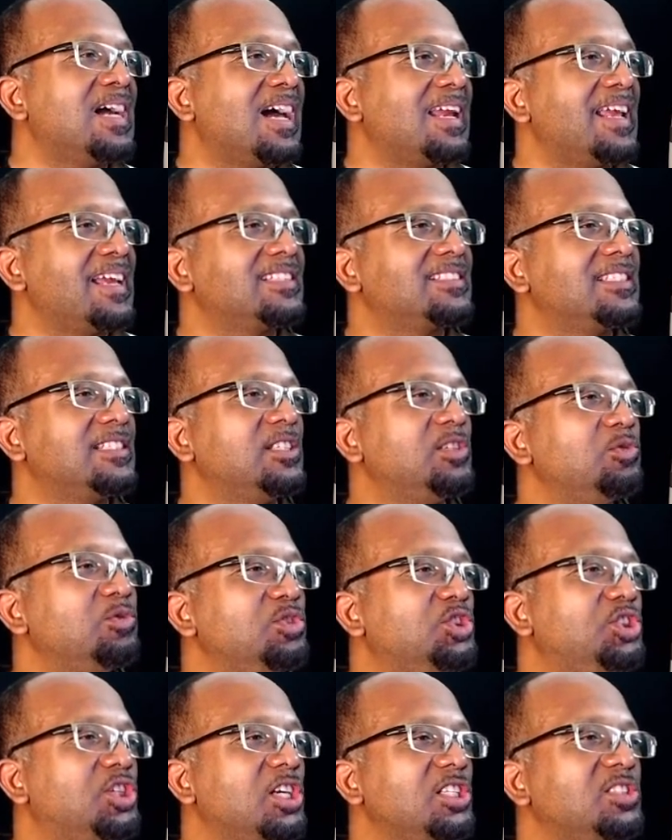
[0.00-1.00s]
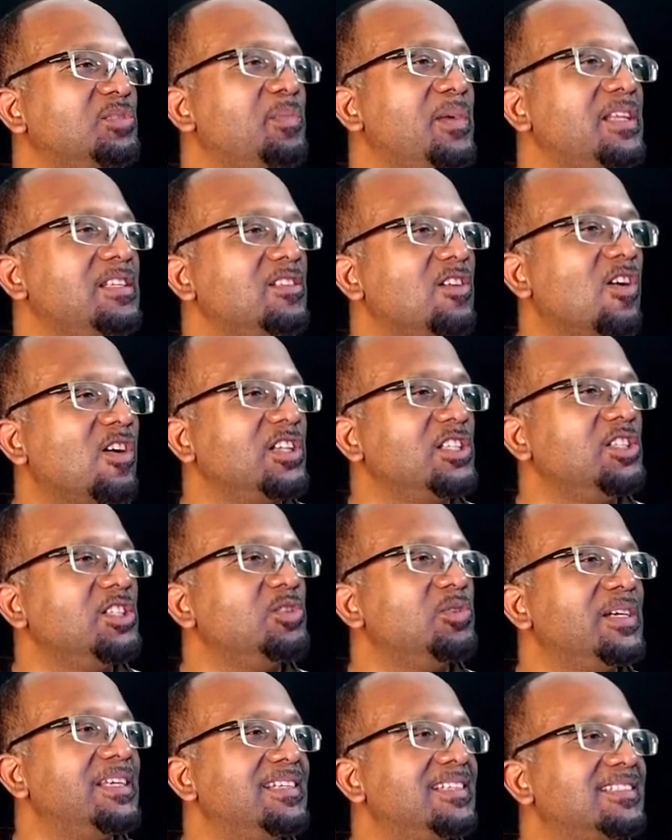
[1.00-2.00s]
and execute judgment on
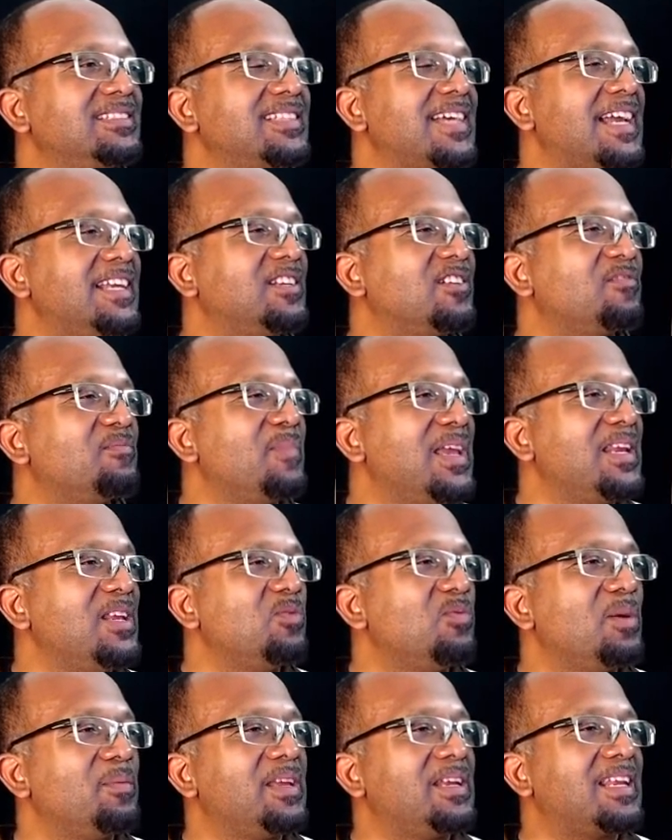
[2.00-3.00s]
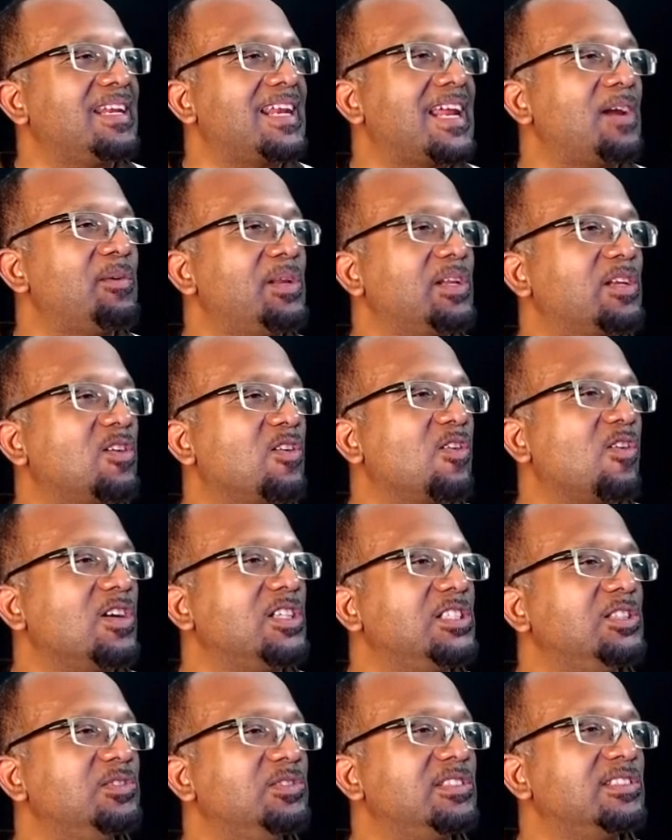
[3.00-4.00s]
you in the sight of many women, and I will
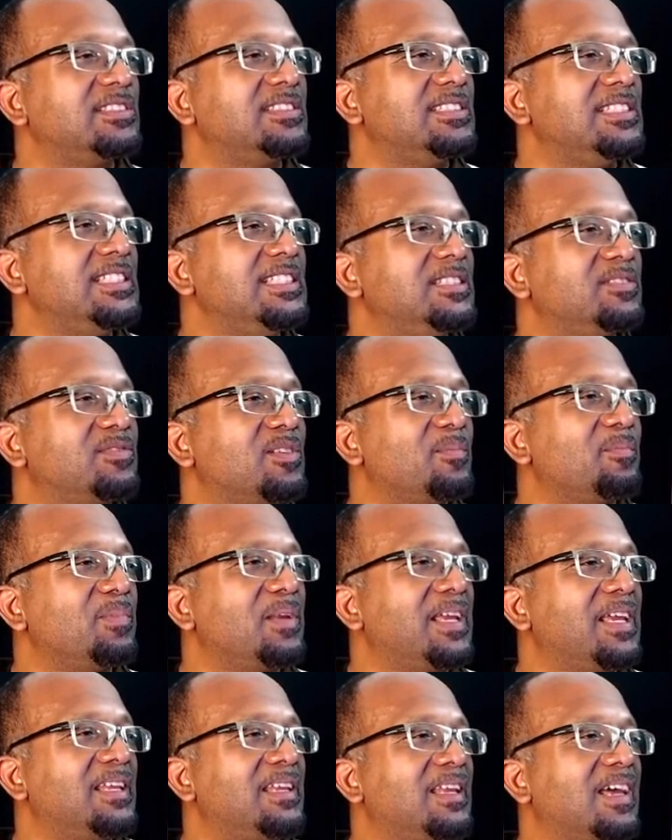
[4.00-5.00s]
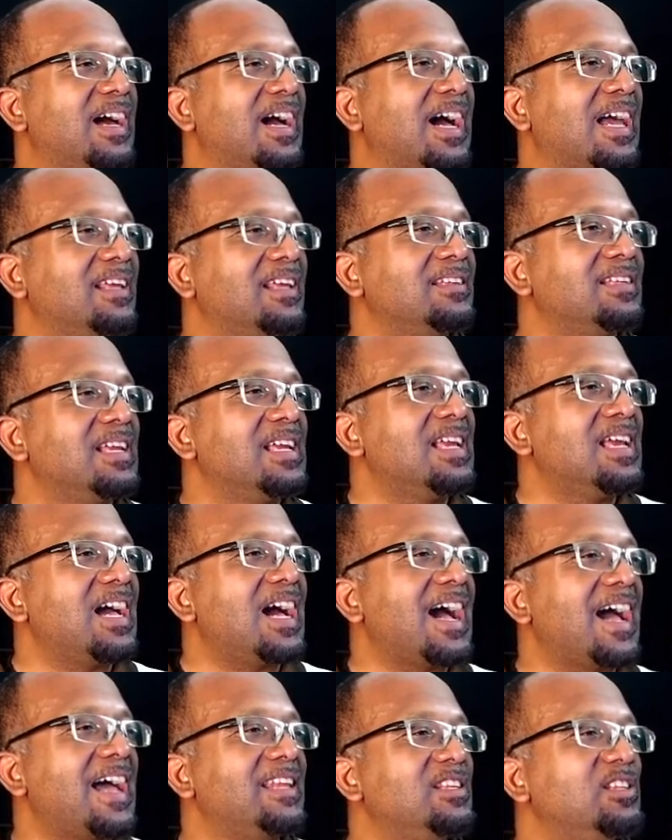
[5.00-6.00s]
cause you to cease from playing the harlot,
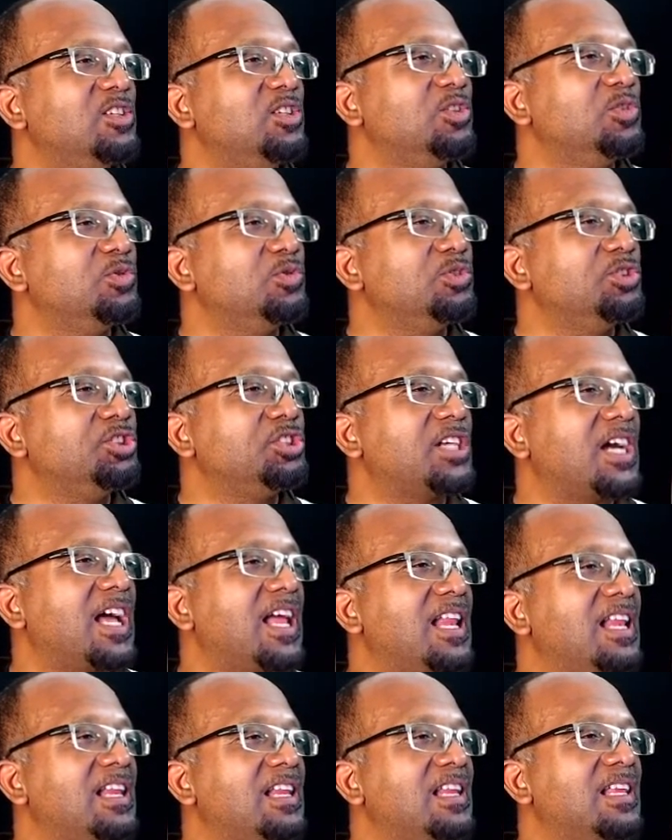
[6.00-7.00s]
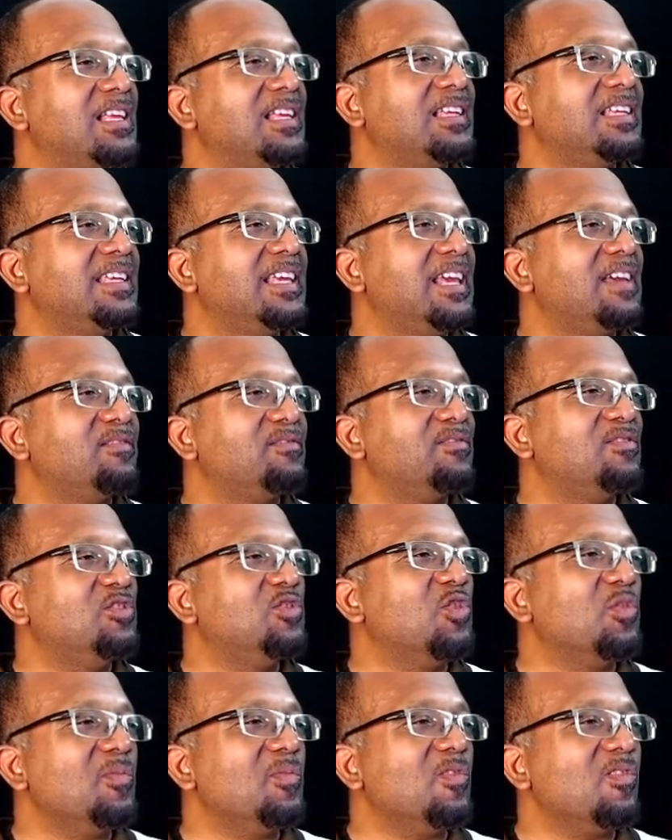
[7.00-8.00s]
and you shall give
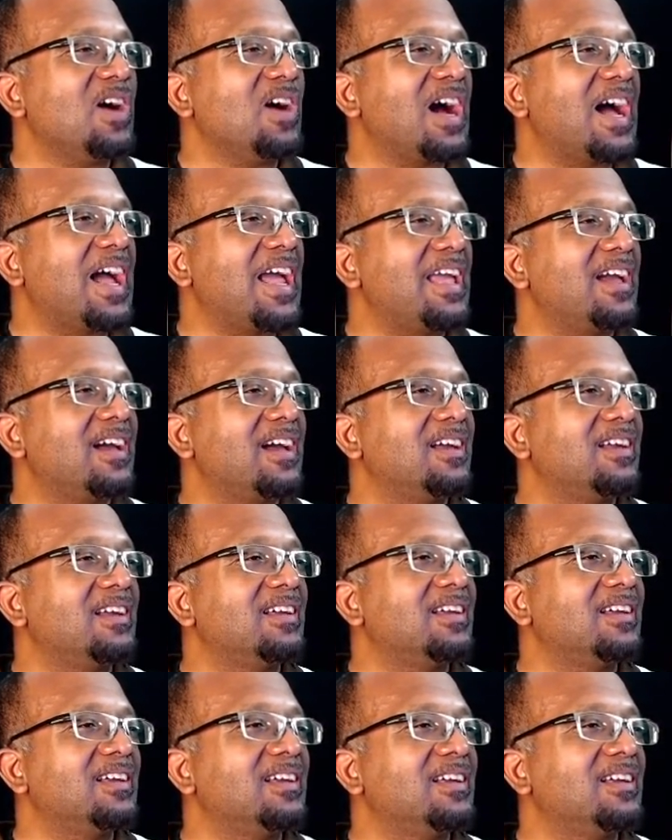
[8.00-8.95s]
no more hire.